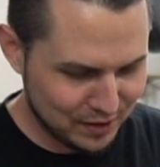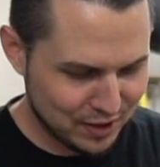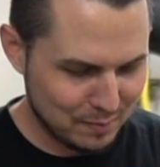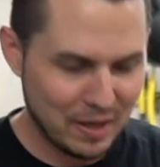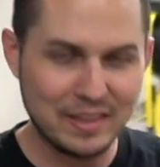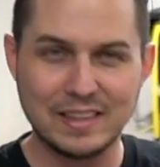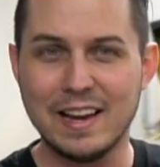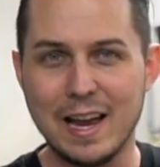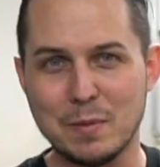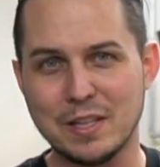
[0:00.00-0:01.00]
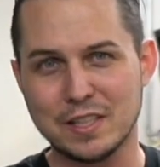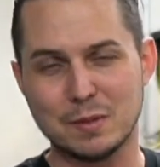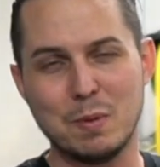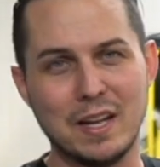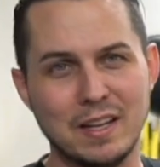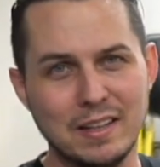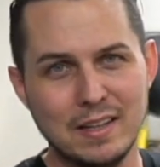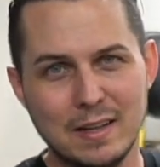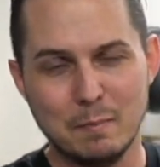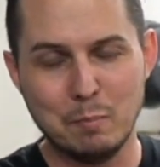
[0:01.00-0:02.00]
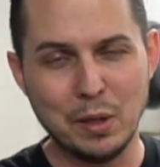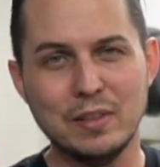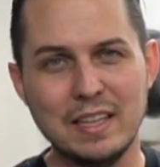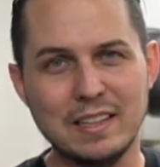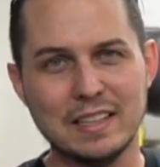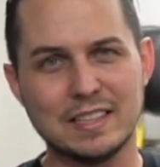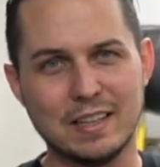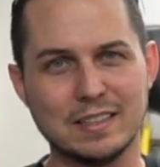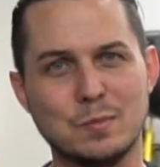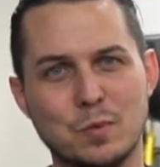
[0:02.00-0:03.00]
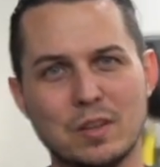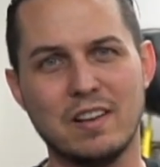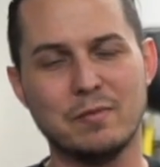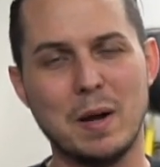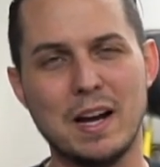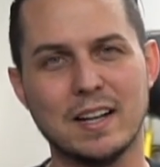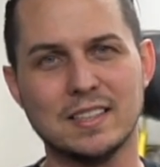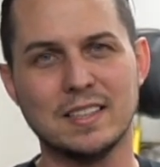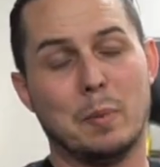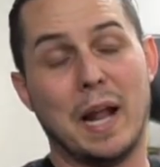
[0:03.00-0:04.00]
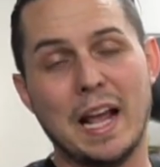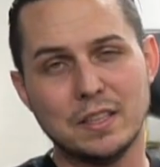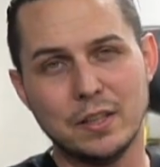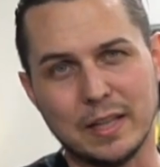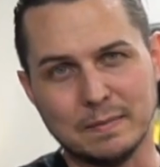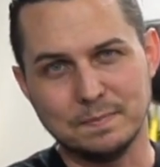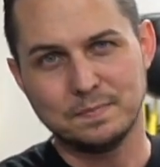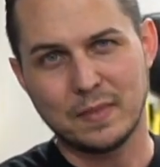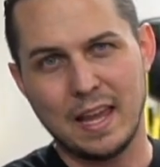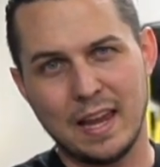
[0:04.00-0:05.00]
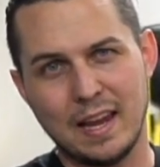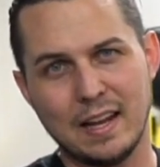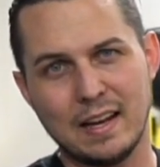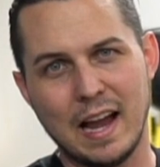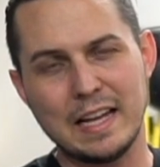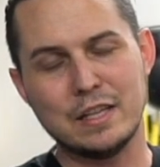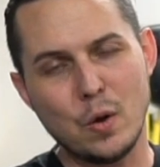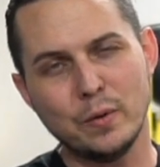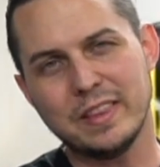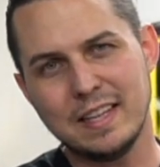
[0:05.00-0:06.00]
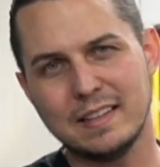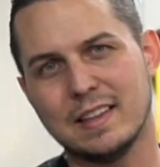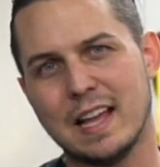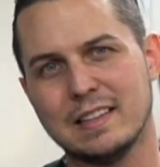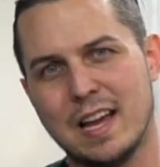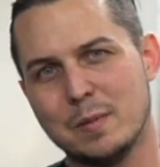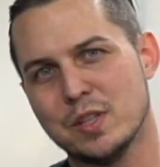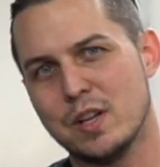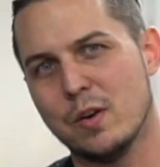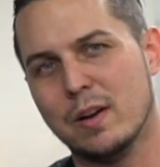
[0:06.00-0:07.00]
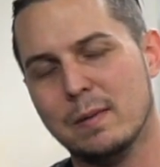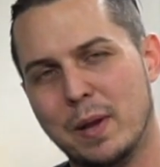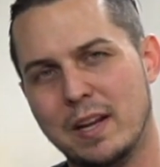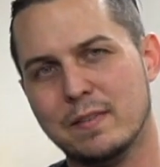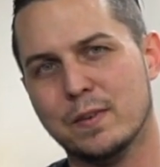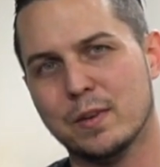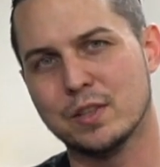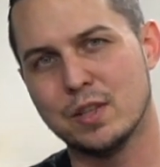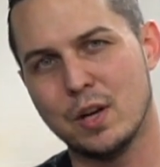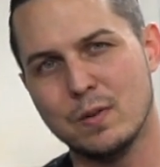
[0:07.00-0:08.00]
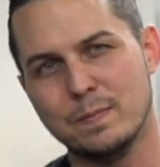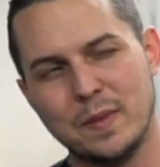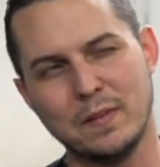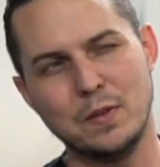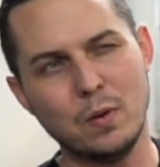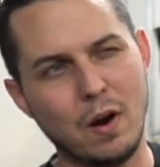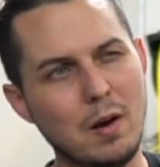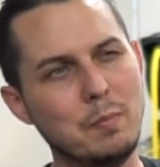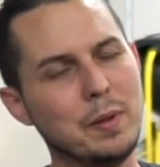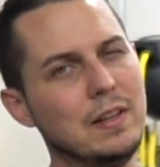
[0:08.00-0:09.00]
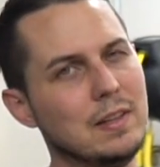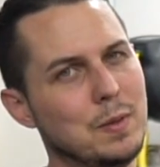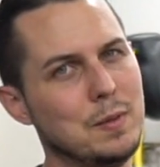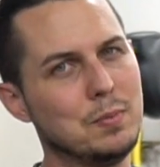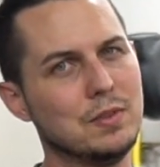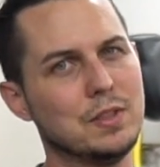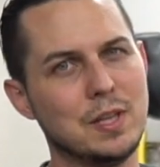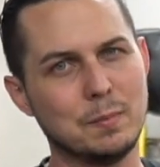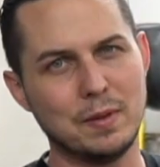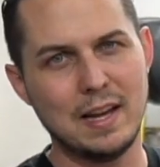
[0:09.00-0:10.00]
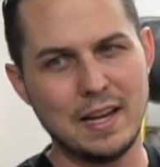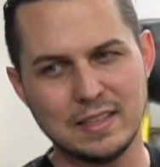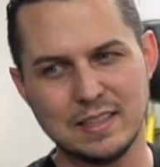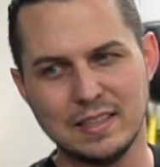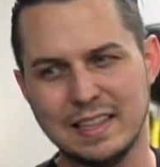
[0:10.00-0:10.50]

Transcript: good about the time I just spent building this custom one-off box, but I had to do it. And I don't think that that time should go unpaid for. So if you are billing people to ship lights,